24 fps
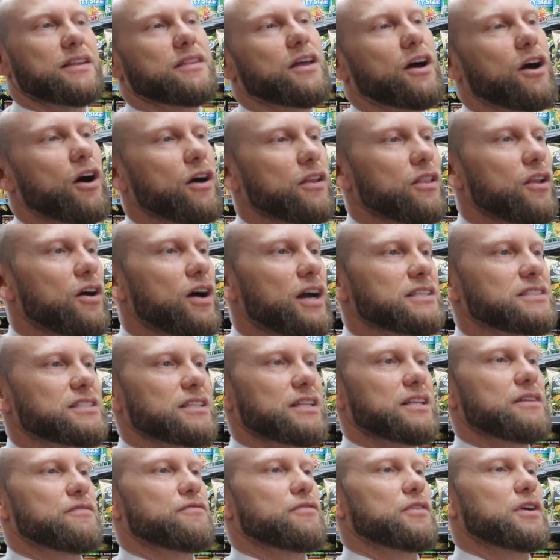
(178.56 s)
The online
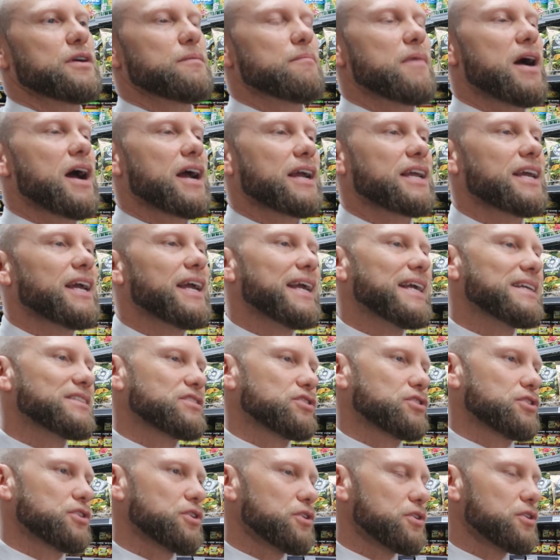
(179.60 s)
delivery market
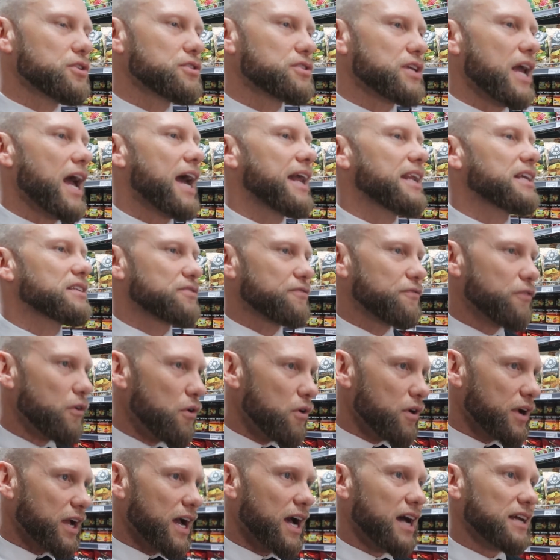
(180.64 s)
is huge and is
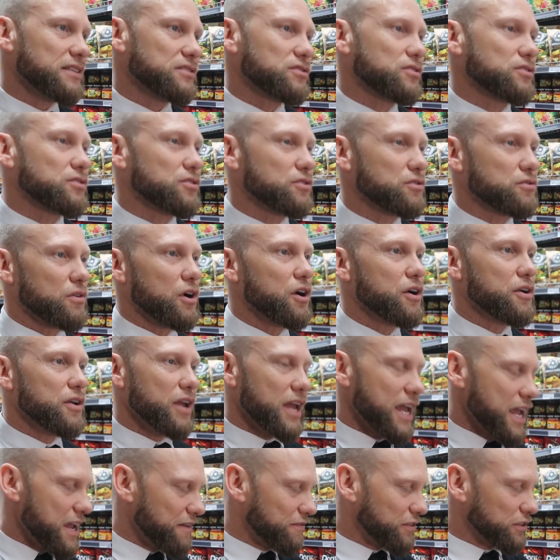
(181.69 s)
forecasted to grow
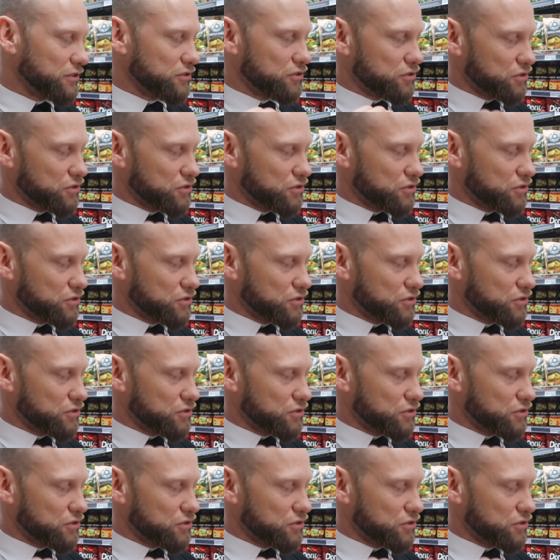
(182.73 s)
even